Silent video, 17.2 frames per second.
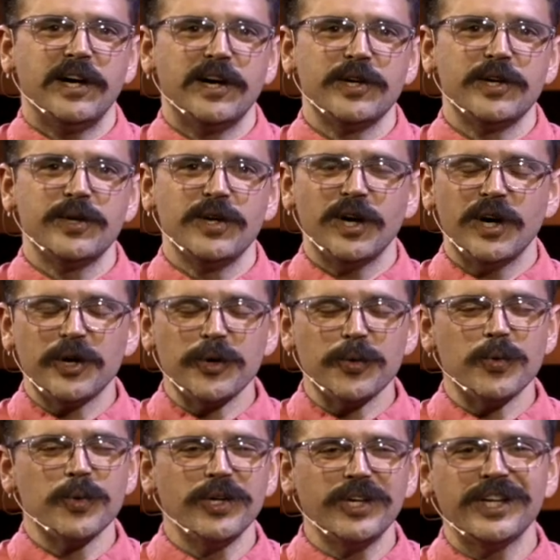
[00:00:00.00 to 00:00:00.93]
Are you, are
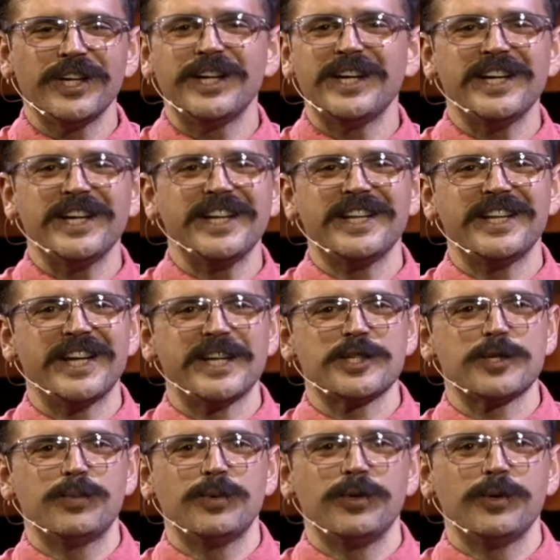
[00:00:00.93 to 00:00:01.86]
you really going to eat
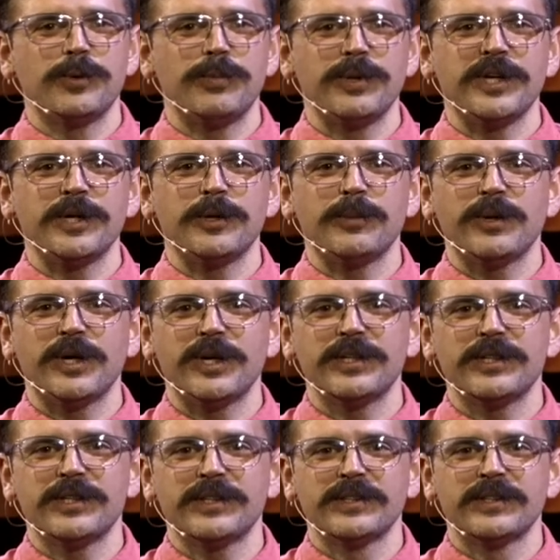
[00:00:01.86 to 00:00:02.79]
that spoon of peanut
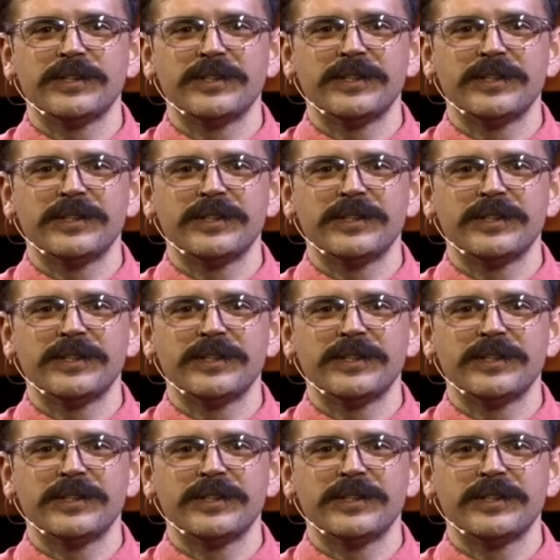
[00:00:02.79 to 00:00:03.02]
butter?